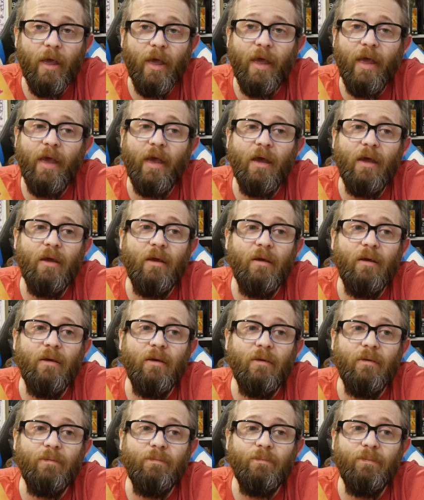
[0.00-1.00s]

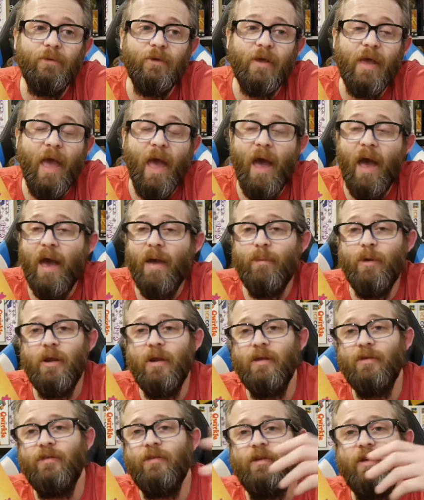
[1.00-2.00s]
And yeah, I
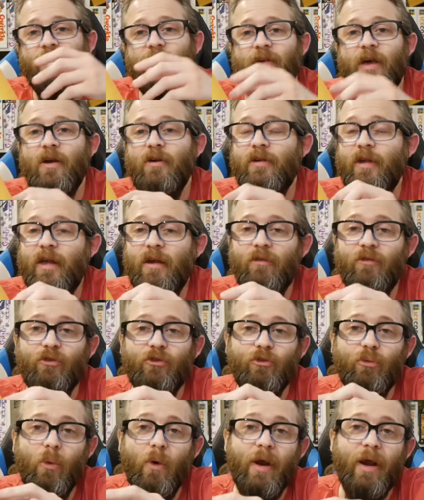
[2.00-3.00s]
mean, it's it's entertaining.
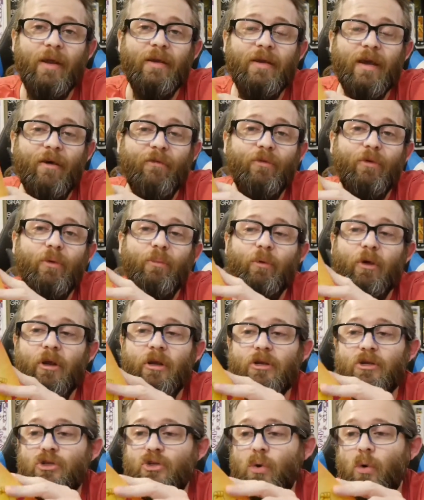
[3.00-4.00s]
This is one I definitely am going
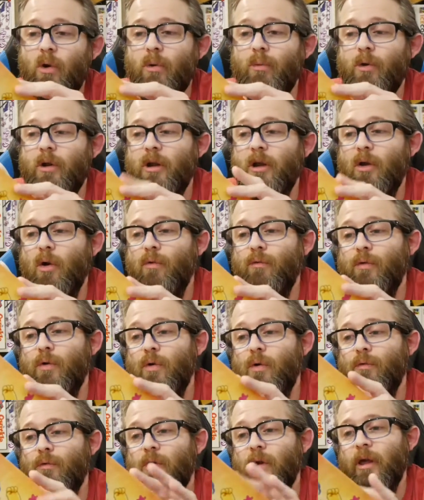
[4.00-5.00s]
to enjoy reading over
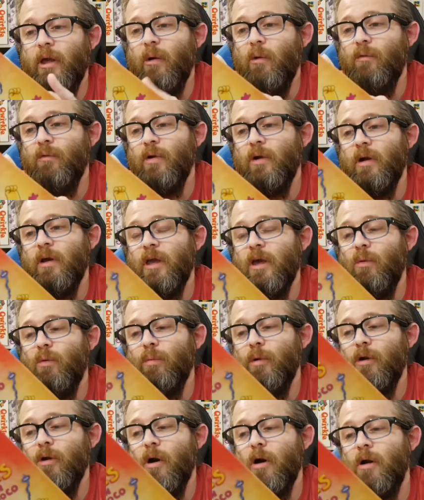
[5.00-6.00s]
and over and again, over again
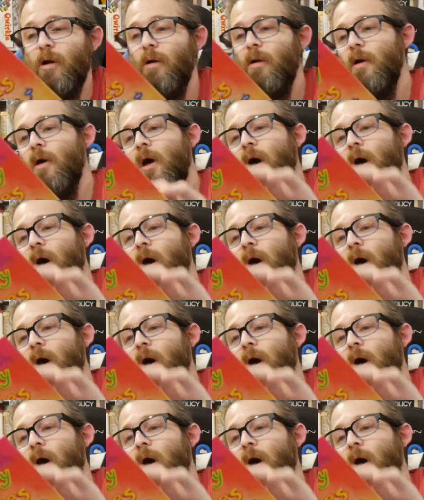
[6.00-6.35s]
with my daughter.